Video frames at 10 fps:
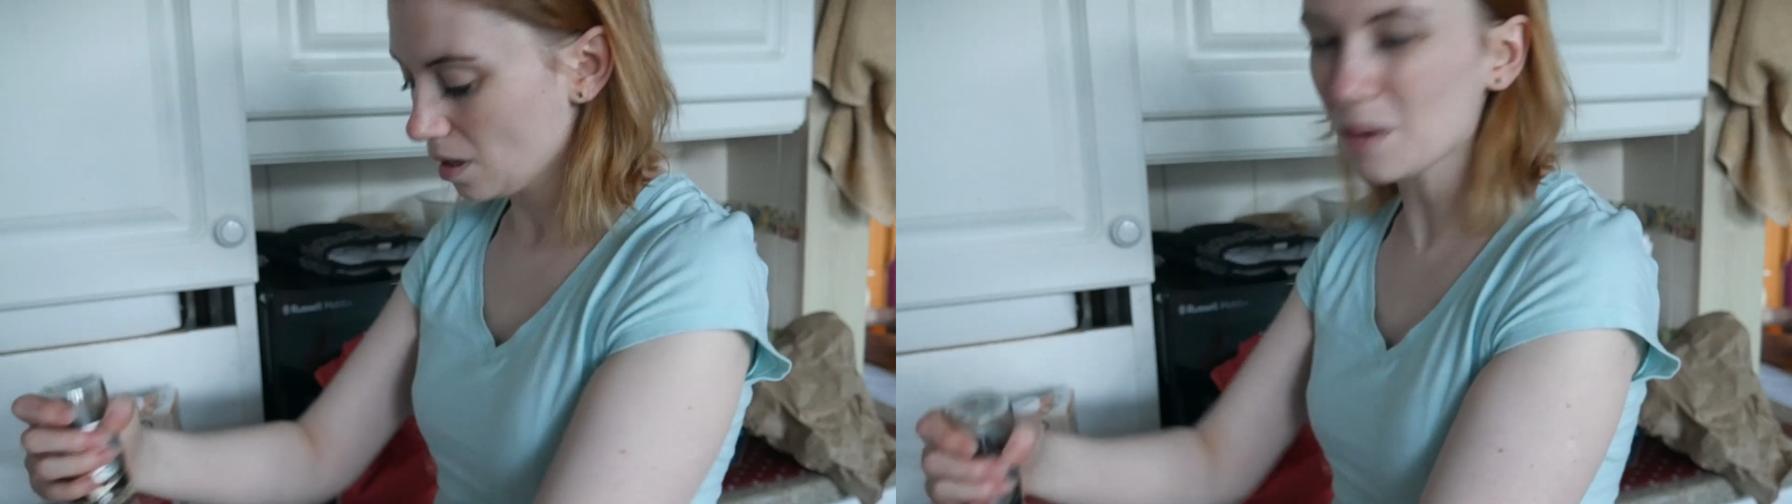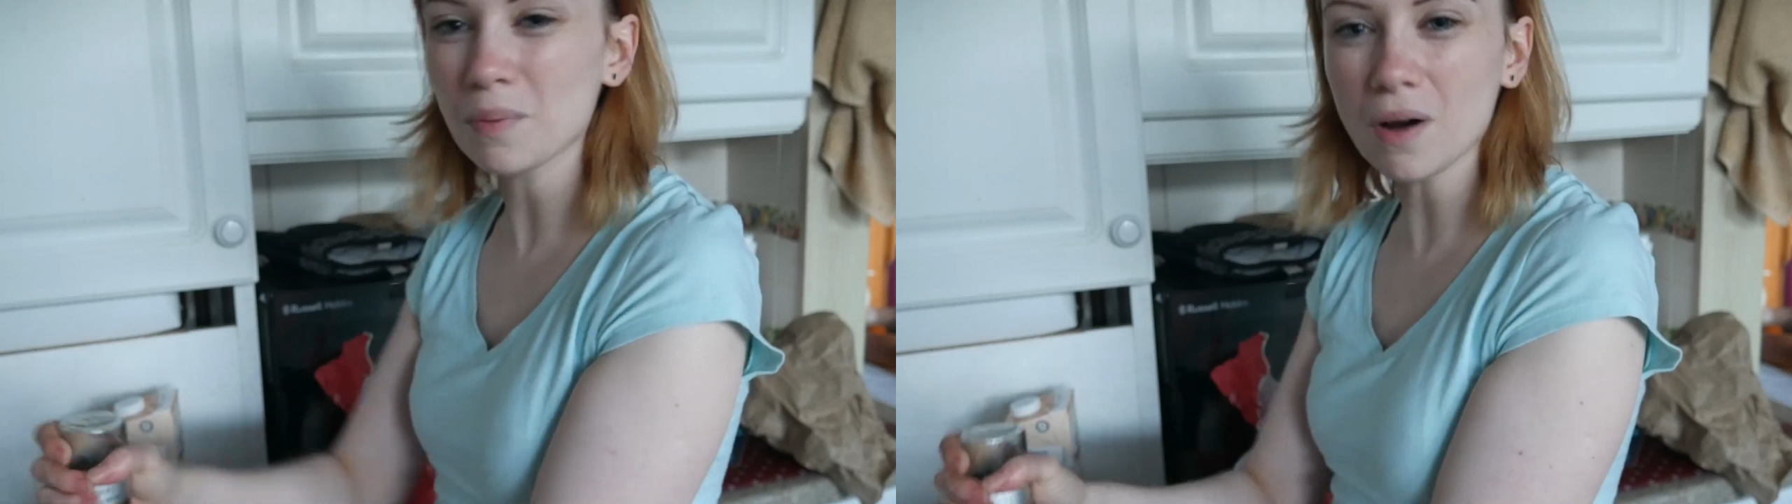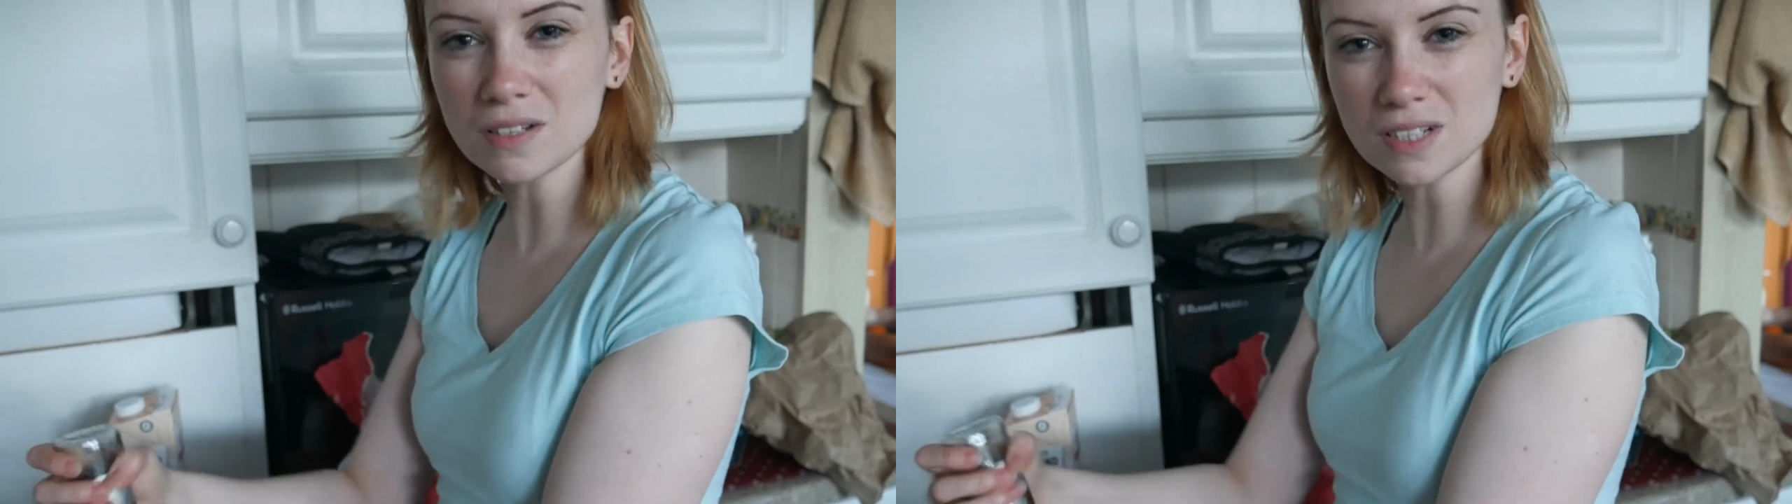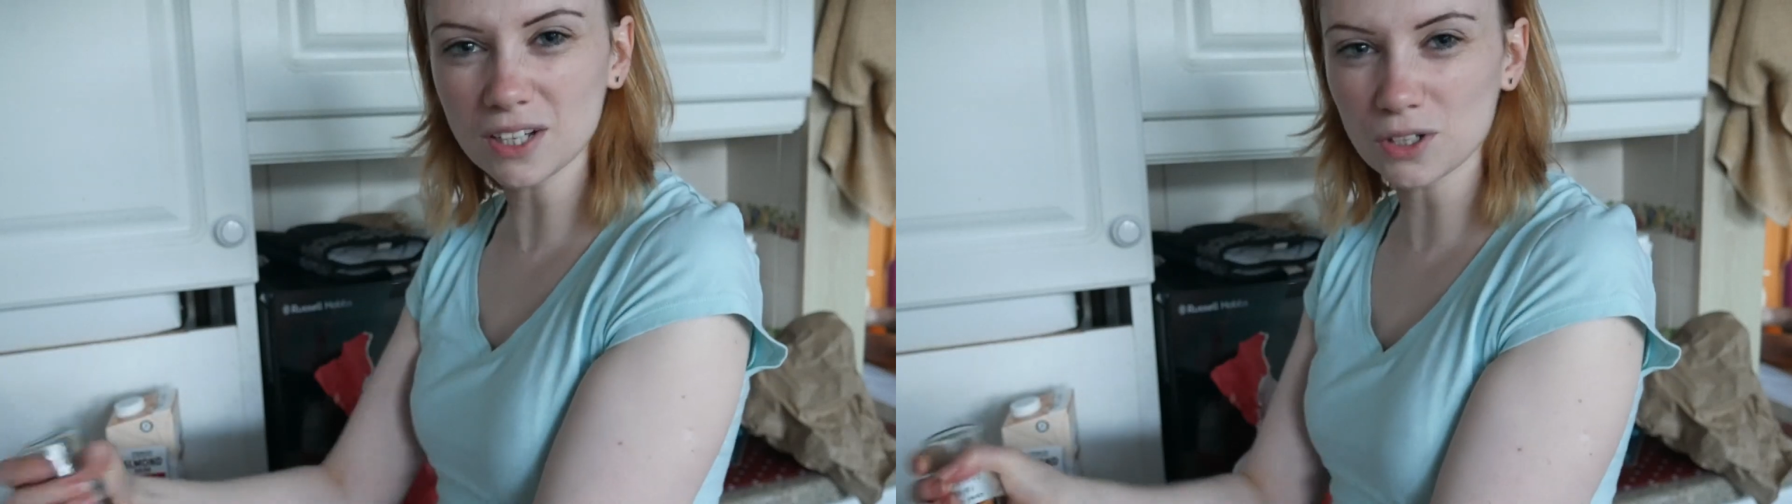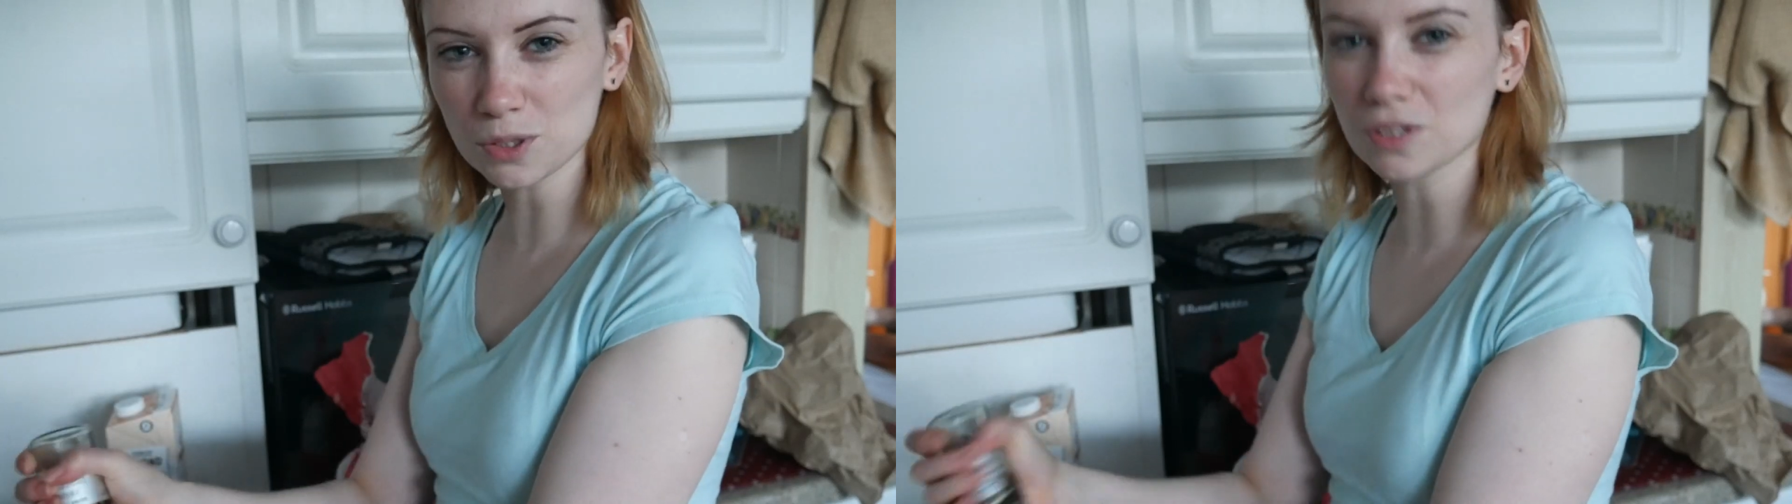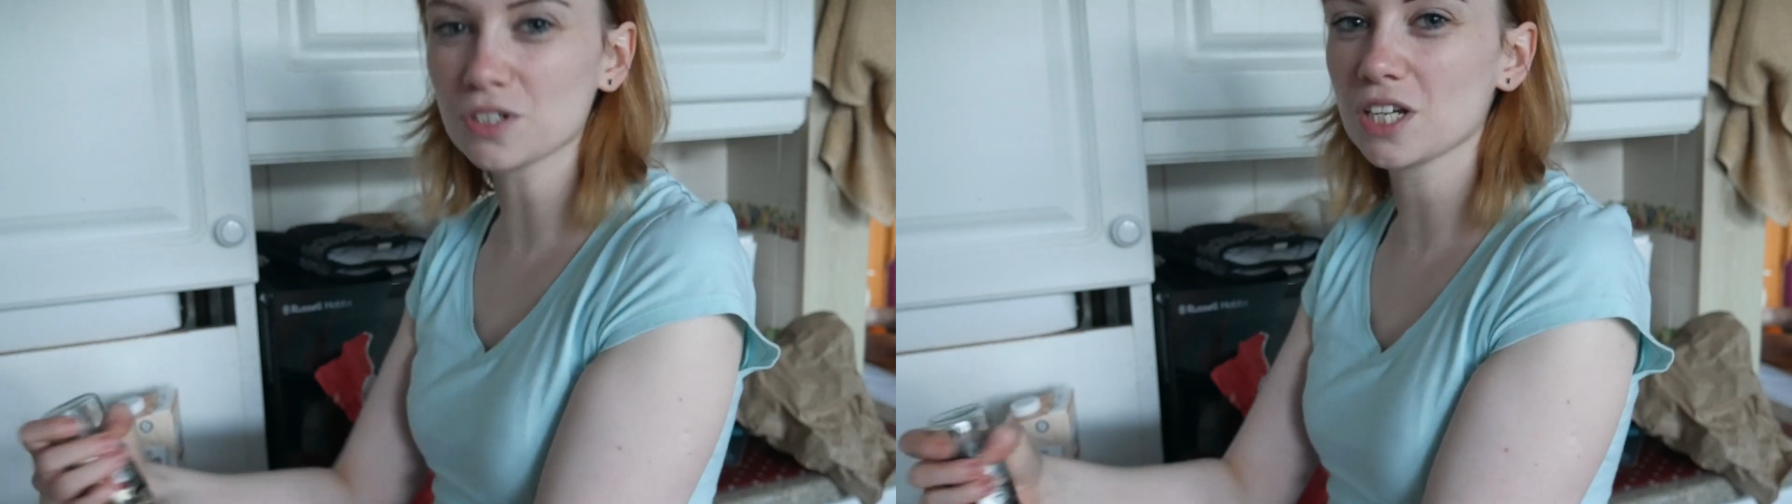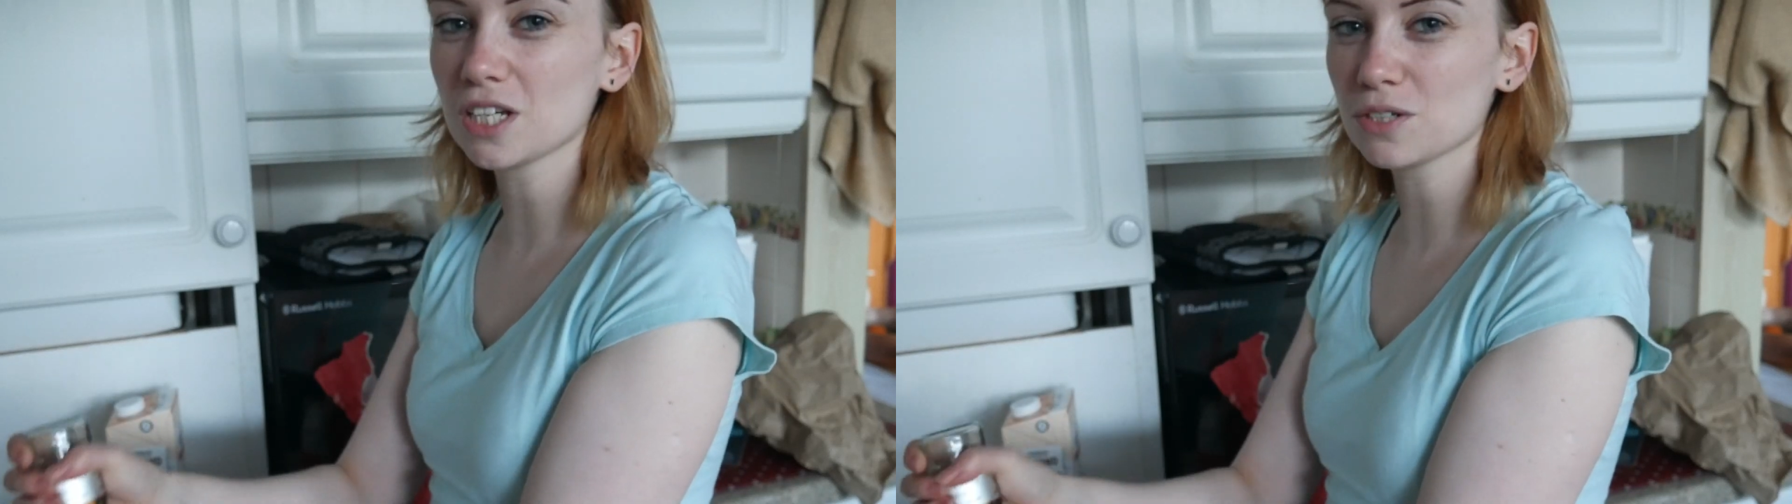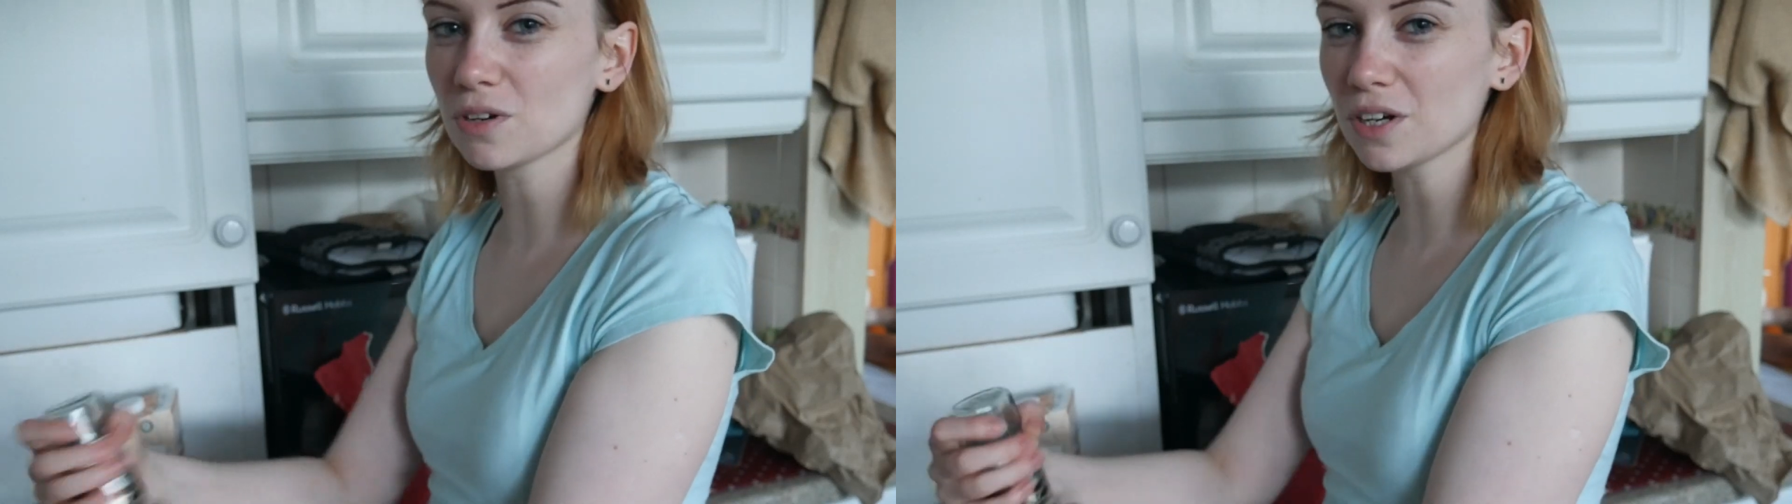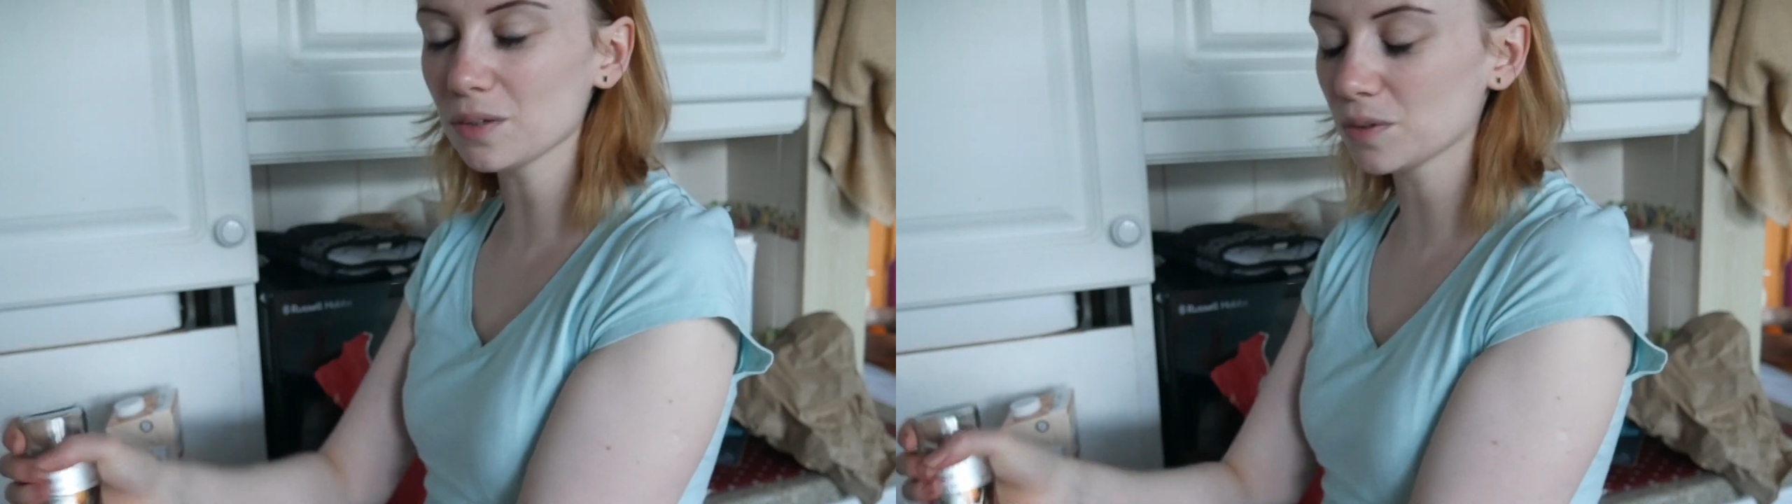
And parsley goes with cheese, right?